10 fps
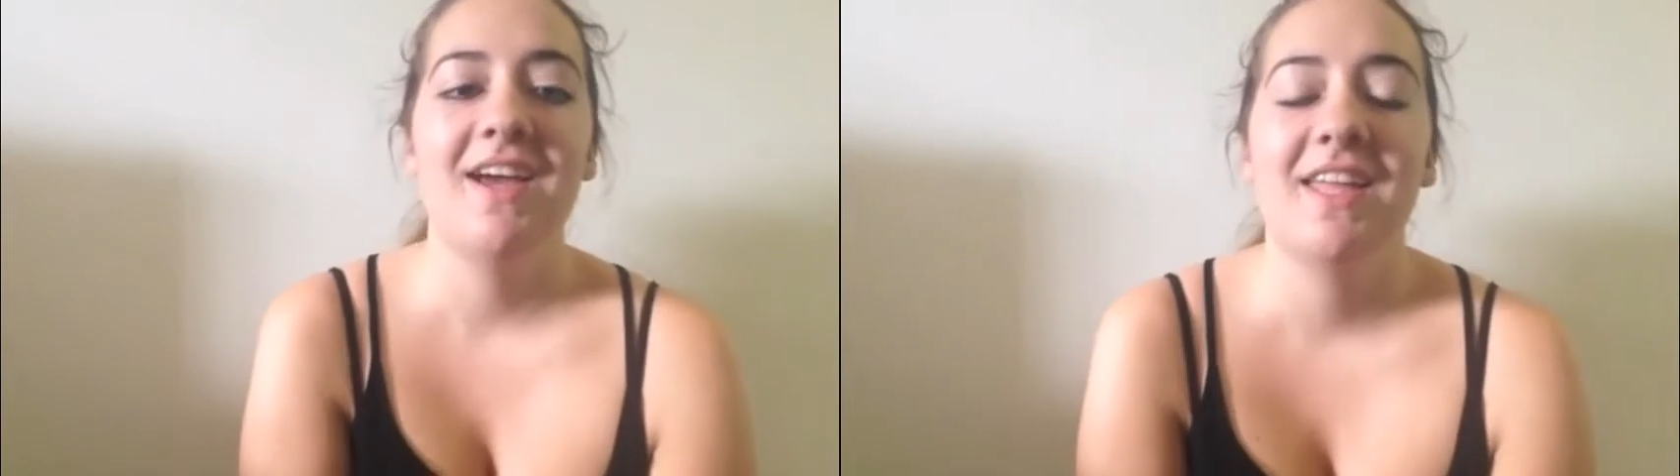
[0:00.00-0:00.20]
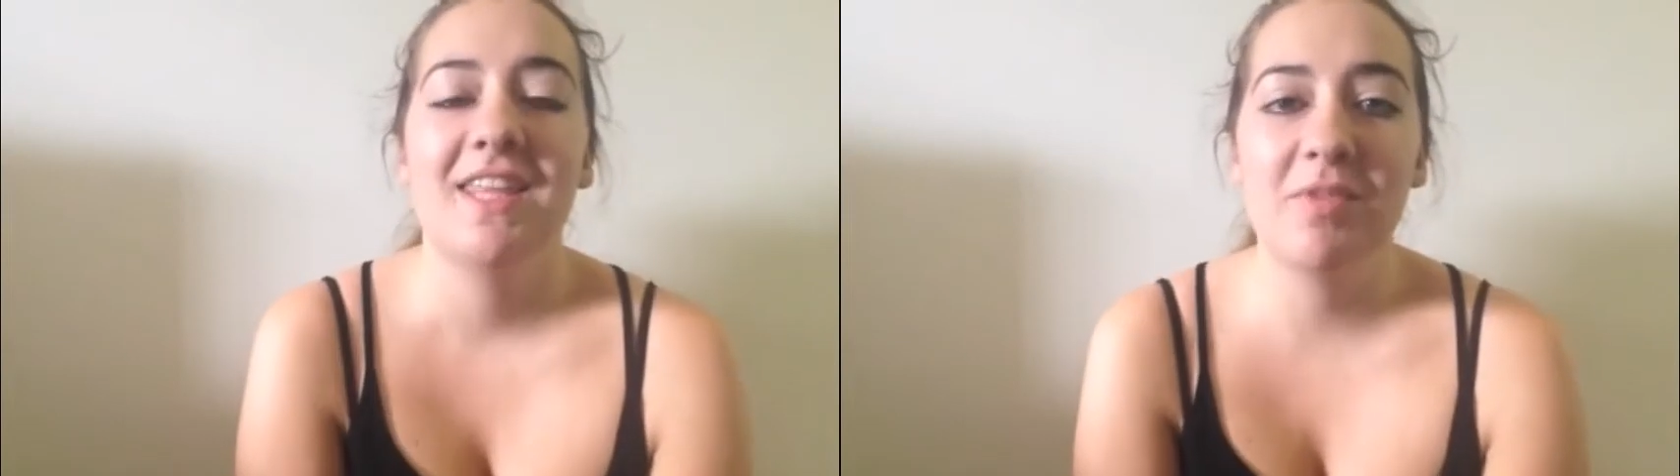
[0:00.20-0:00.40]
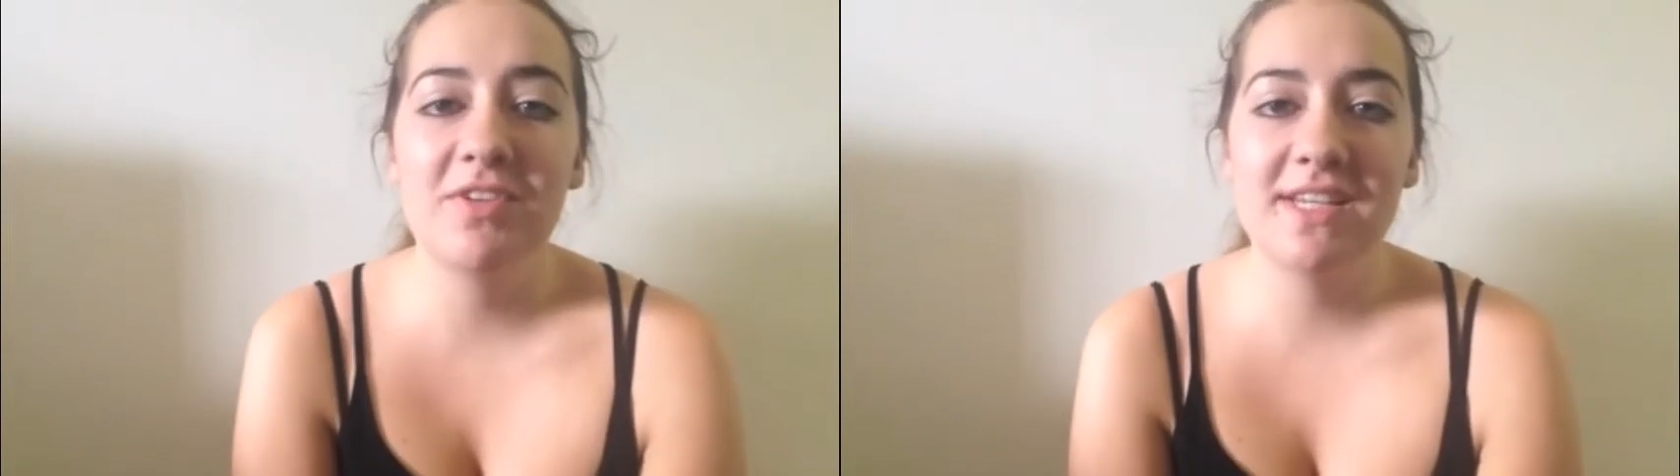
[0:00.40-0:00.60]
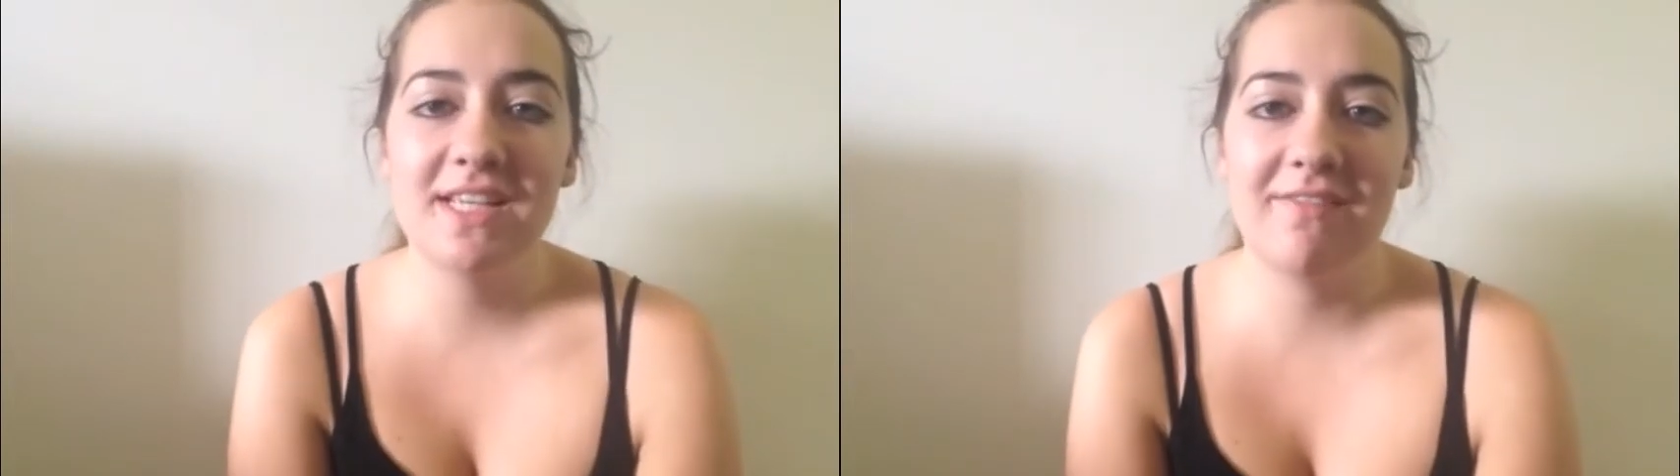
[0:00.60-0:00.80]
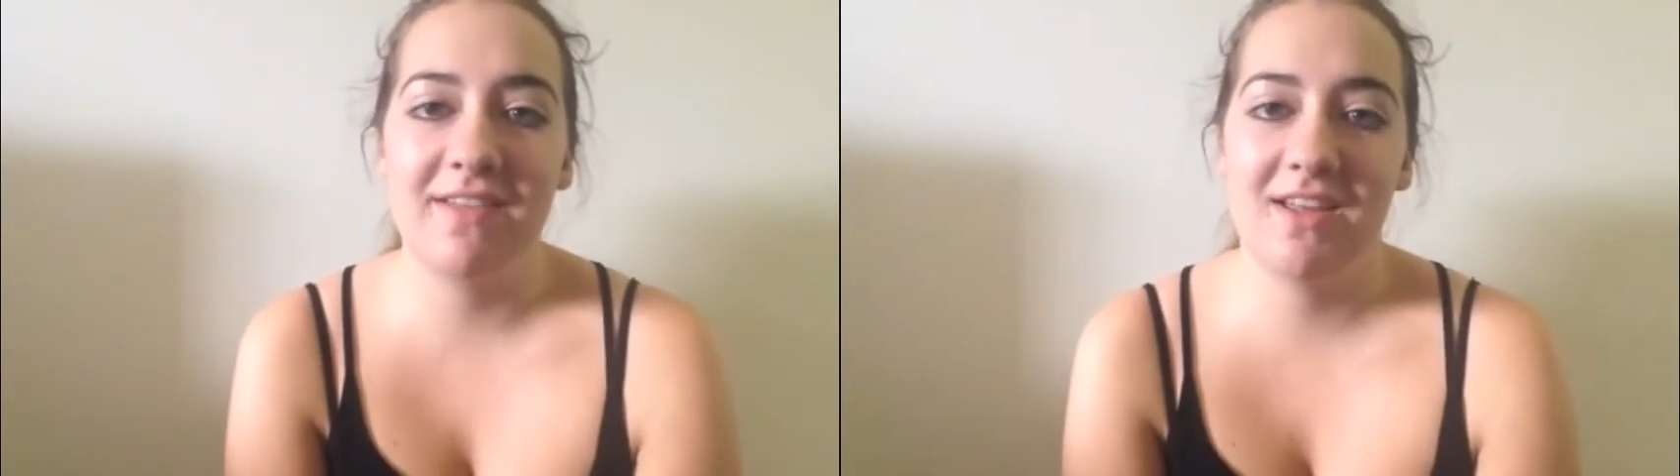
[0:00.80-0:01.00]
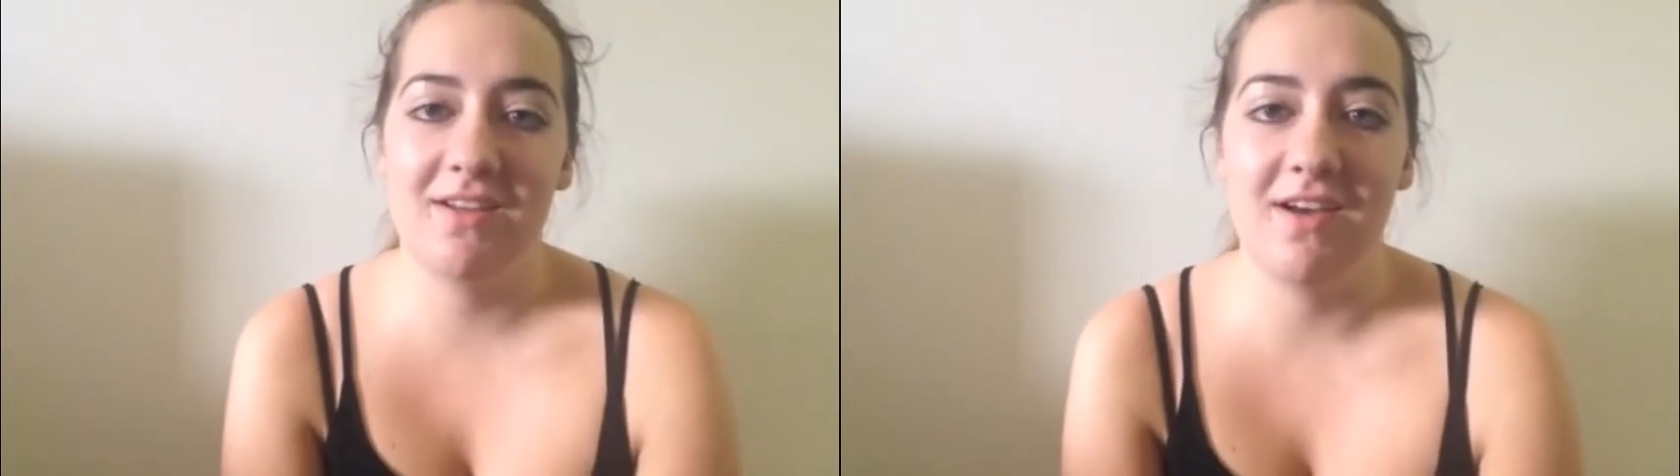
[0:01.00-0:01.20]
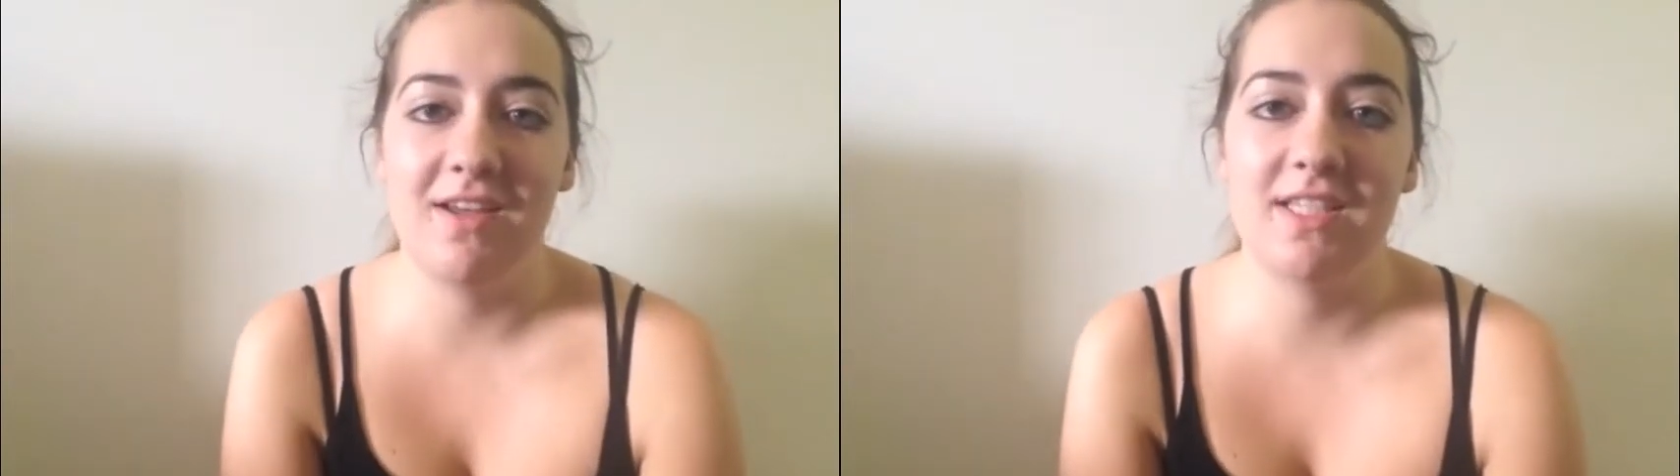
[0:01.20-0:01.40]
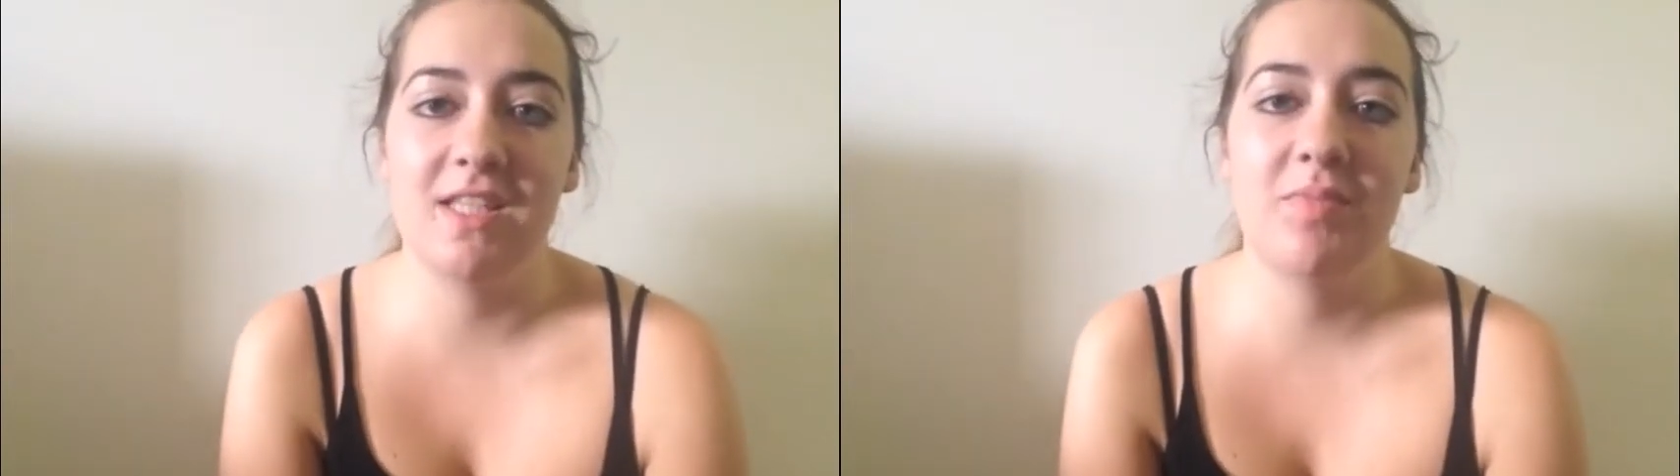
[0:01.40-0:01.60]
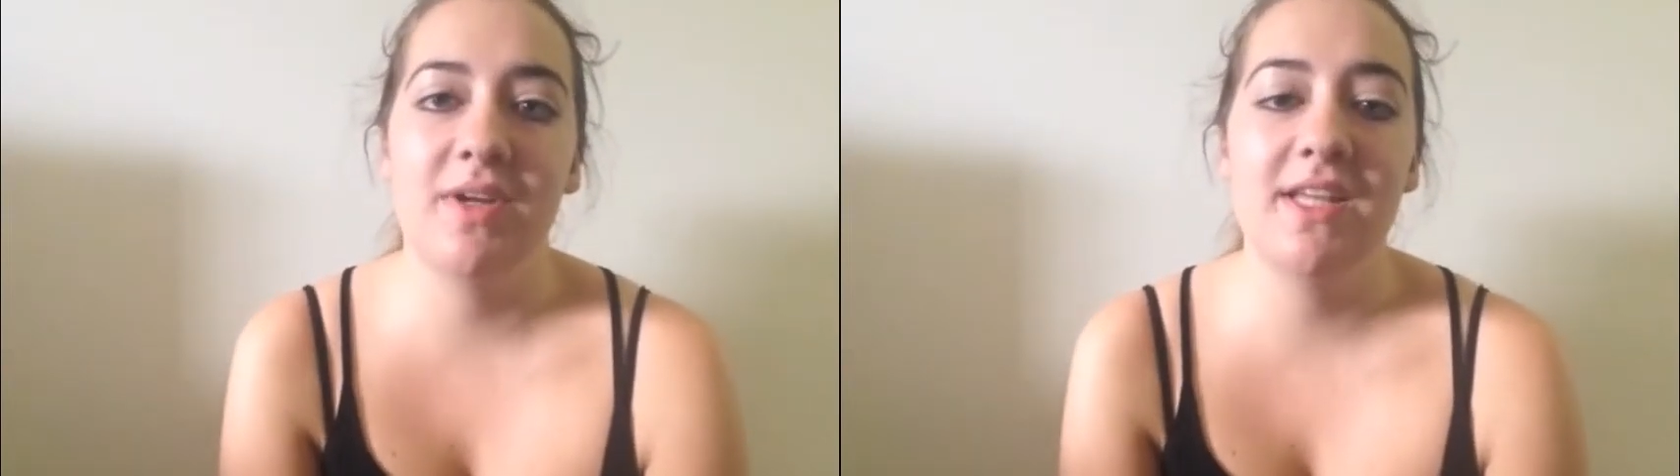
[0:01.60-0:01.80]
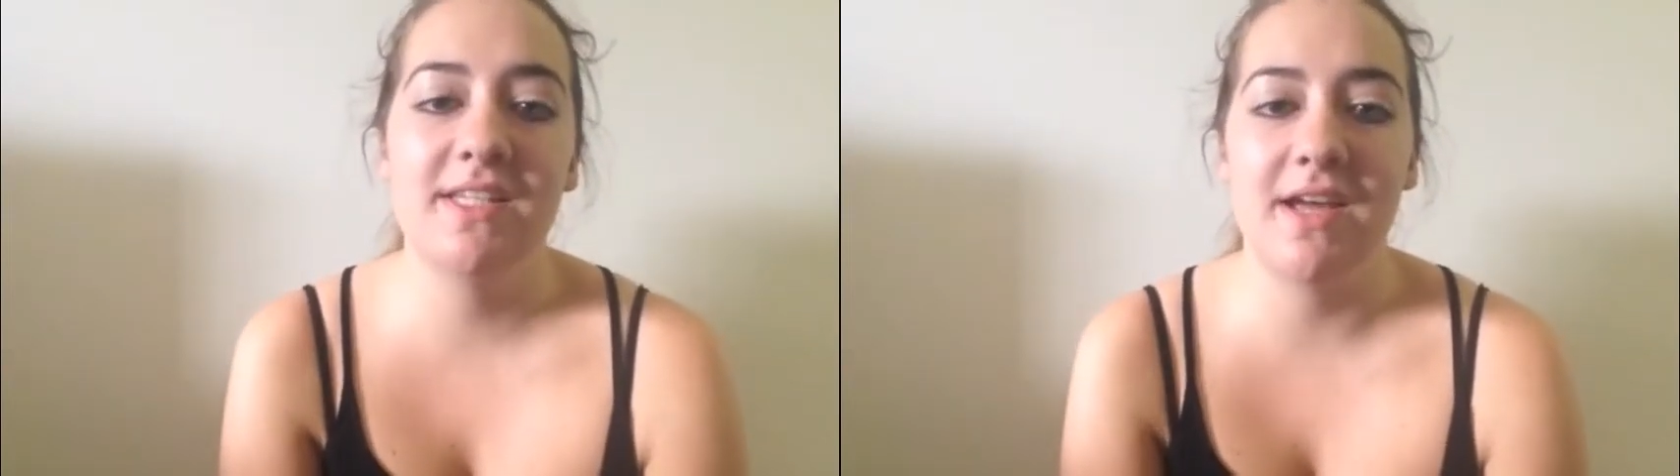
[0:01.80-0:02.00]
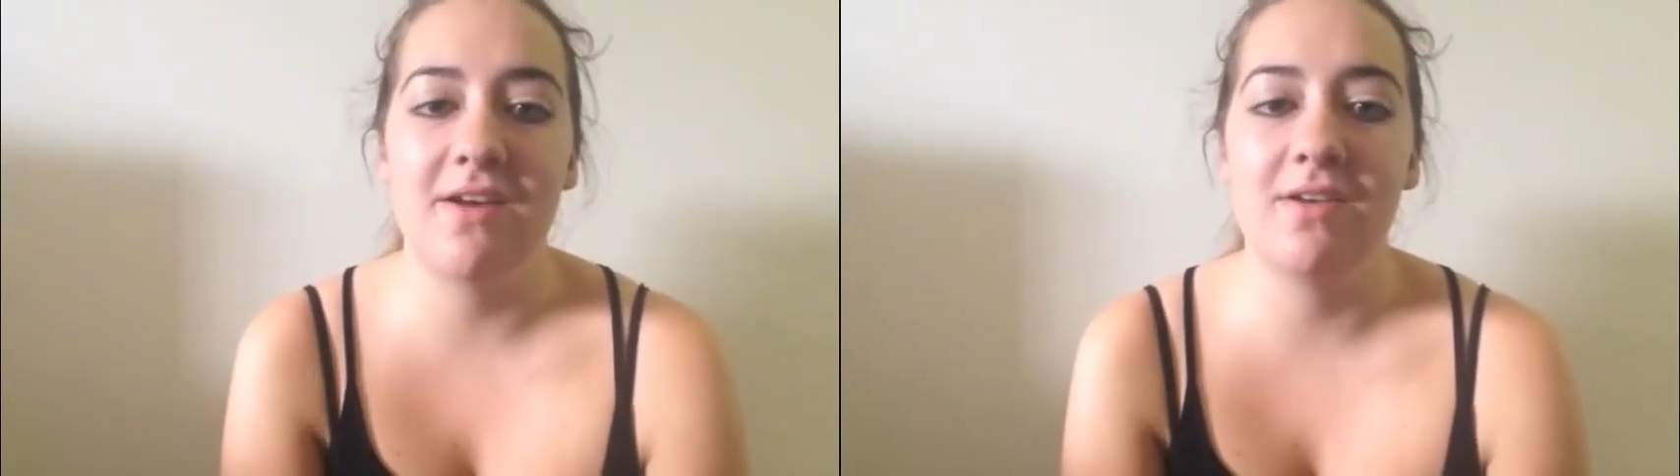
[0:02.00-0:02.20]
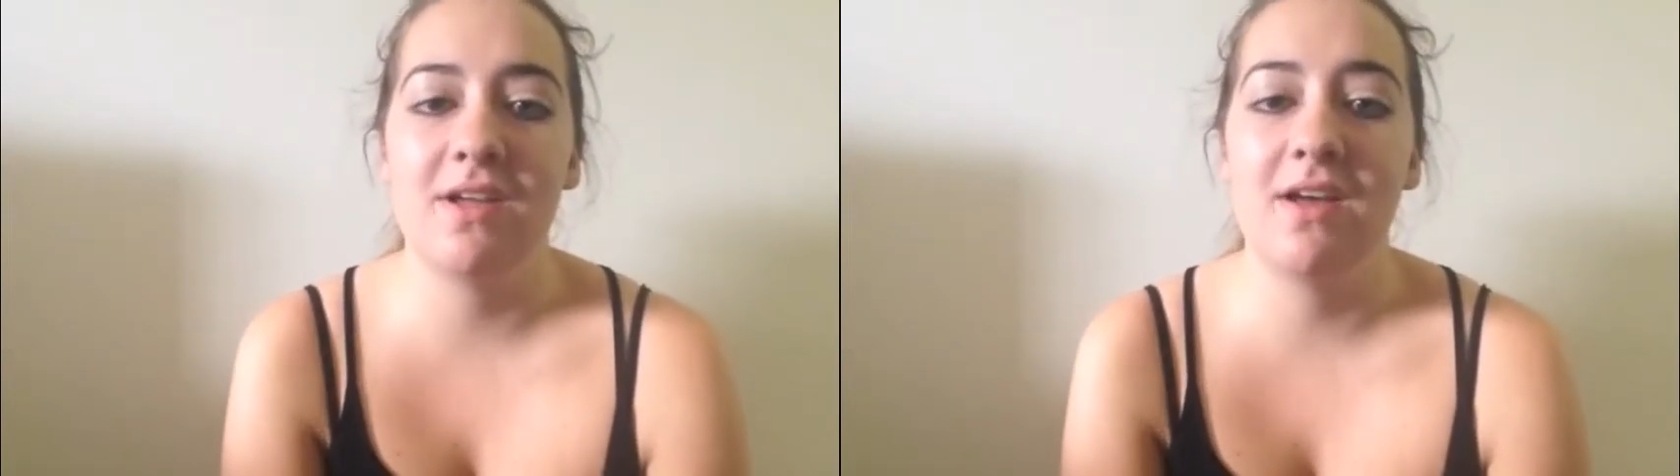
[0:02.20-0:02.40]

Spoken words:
The most significant cause of the breakdown